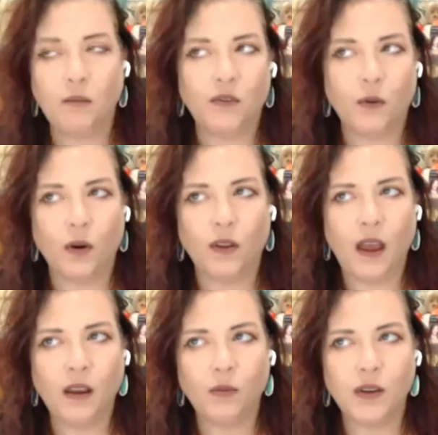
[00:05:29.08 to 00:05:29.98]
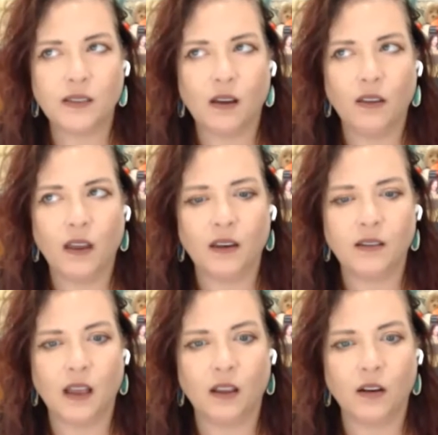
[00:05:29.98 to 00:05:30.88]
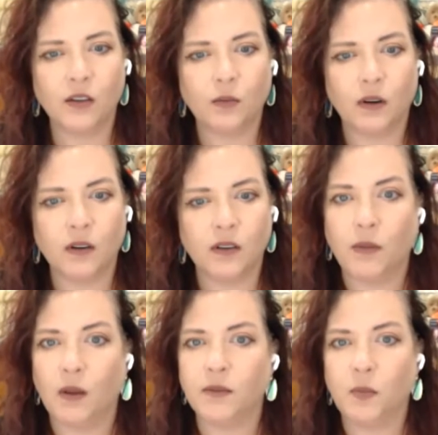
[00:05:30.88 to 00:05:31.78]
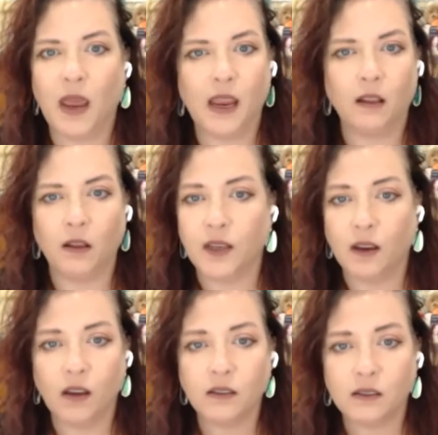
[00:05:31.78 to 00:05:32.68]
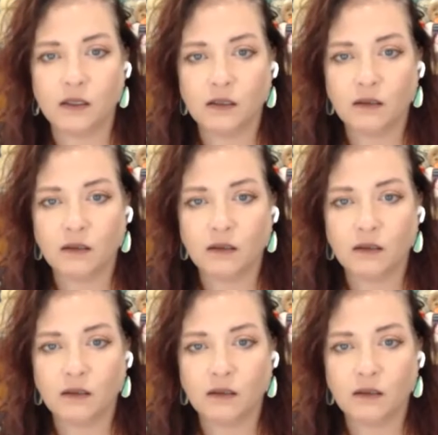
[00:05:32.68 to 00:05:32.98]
before that, we saw that sellers were sometimes paying closing costs.